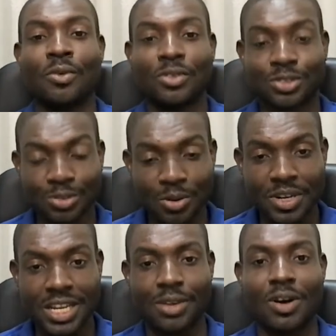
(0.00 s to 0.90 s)

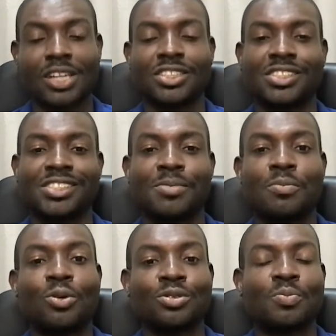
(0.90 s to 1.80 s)
story that the Washington
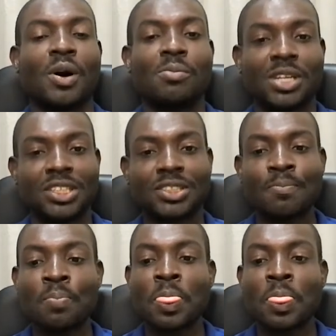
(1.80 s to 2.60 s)
Post published,